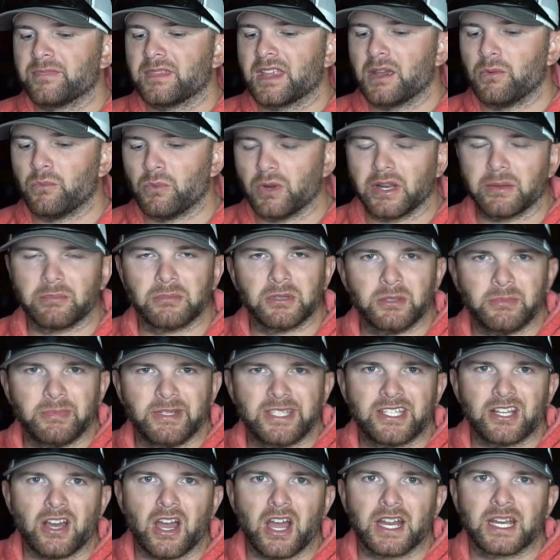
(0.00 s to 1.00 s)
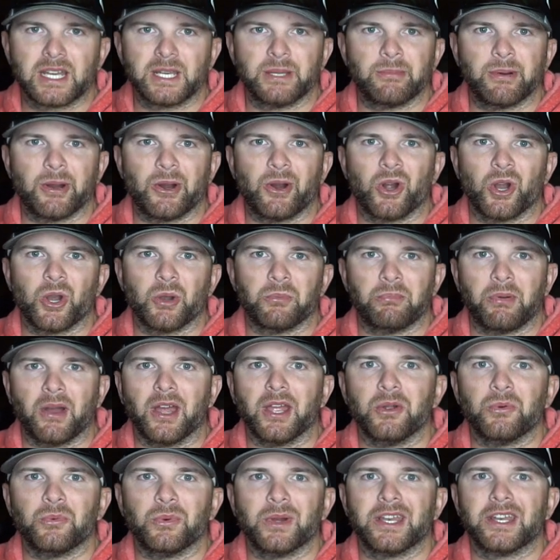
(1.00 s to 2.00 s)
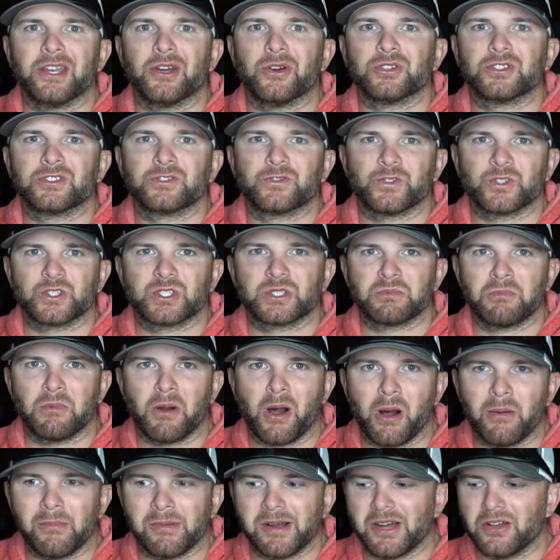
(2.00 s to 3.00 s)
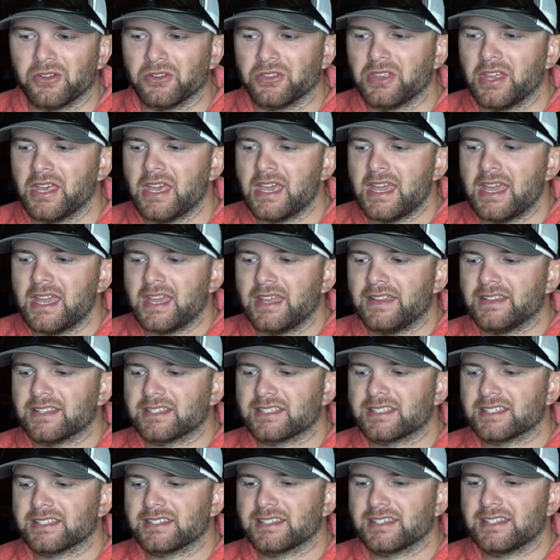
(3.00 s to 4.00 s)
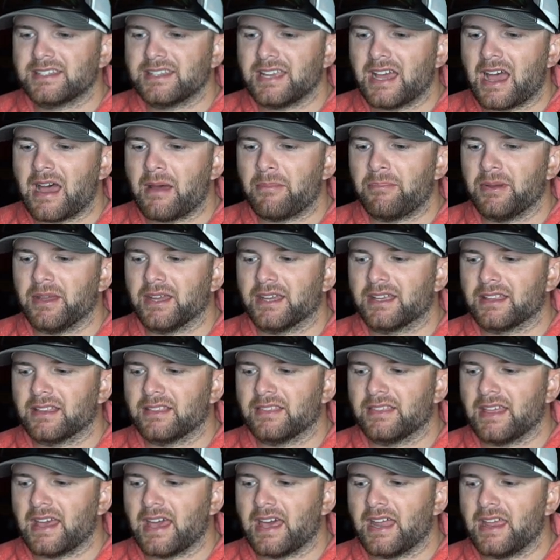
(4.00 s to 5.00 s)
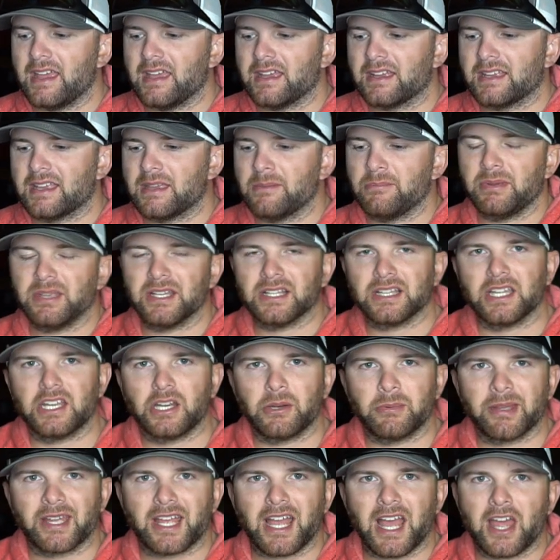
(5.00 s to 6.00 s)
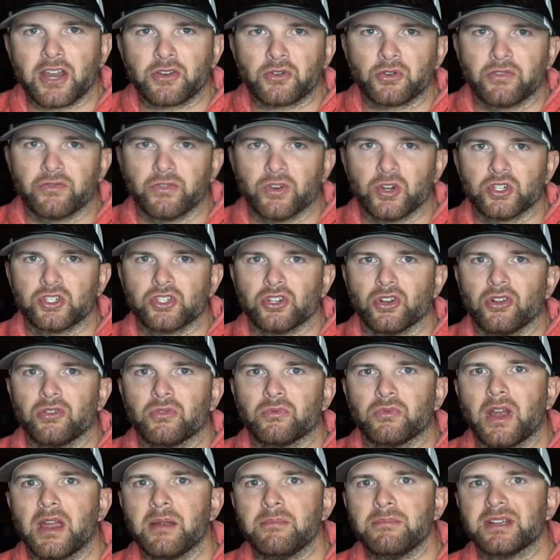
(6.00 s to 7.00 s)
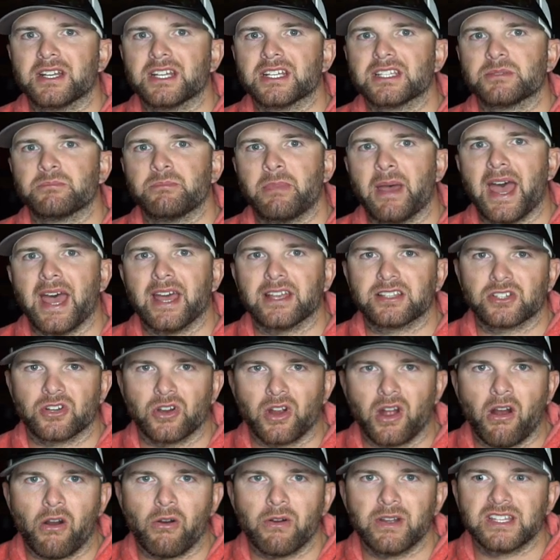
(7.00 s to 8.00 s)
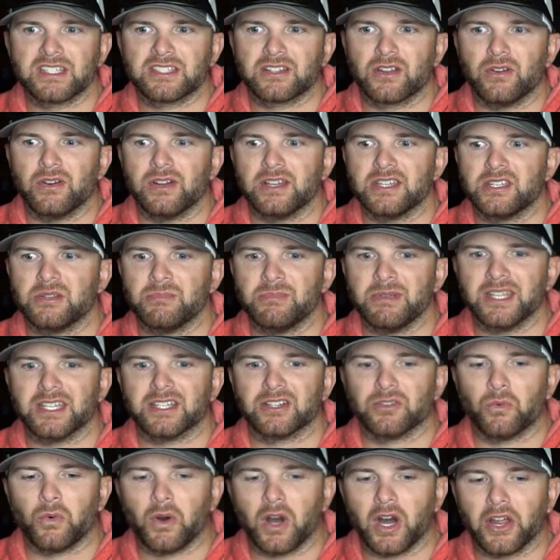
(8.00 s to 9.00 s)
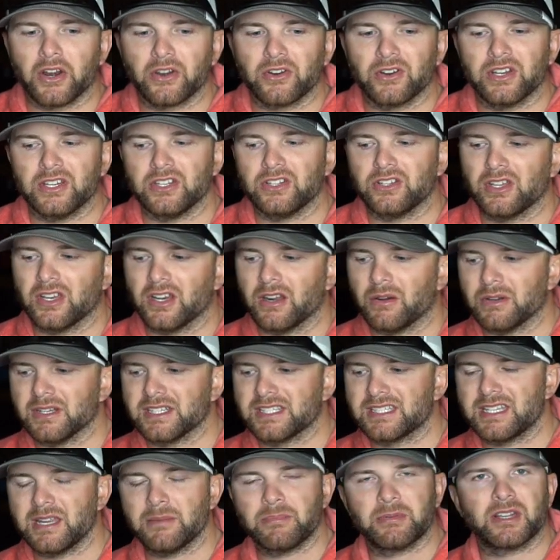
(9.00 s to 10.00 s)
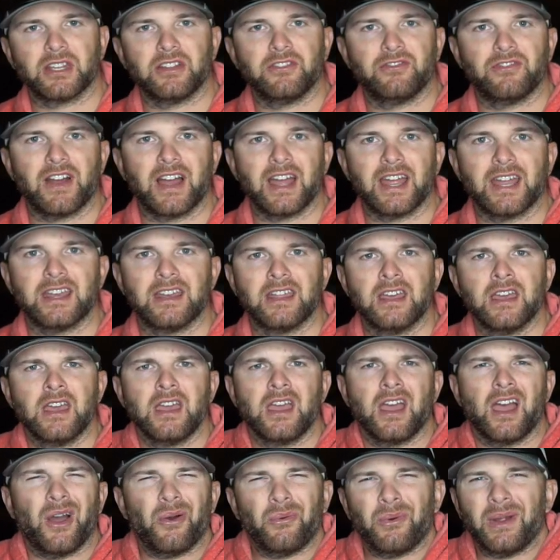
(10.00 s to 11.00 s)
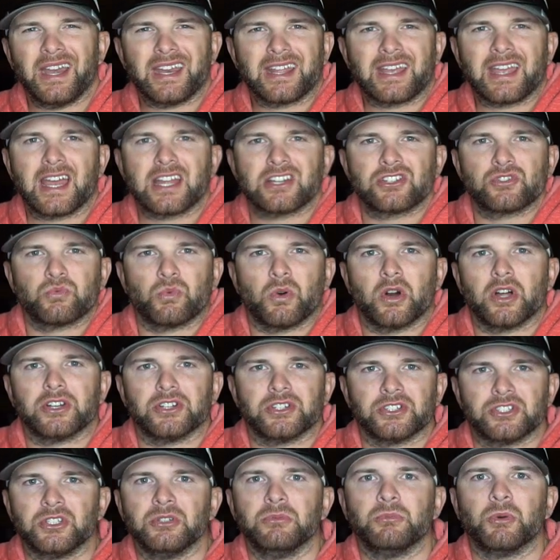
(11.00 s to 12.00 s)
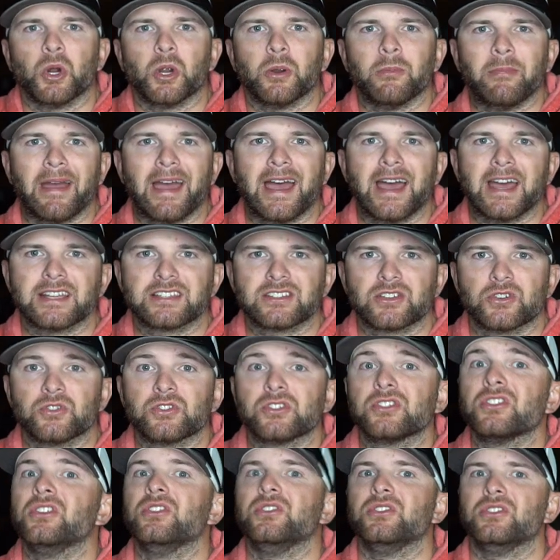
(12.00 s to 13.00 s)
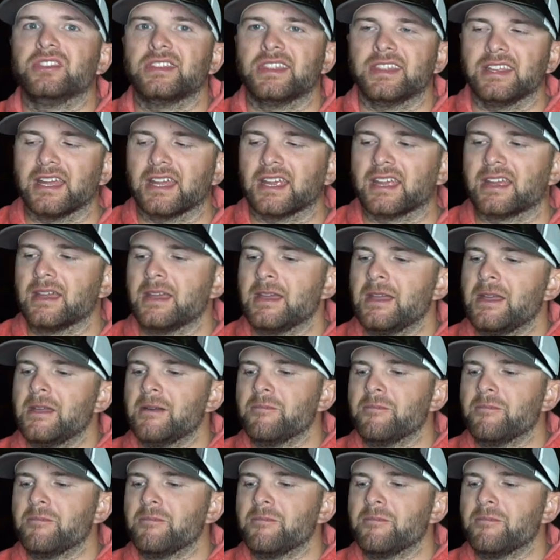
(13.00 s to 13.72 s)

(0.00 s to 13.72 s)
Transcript: And what I'm going to be talking about are bite windows for smallmouth. And this is a topic that can be a little bit controversial, right? Because bass are always going to be in the water and you can always typically find a way to catch one or two more bass, or so you'd think.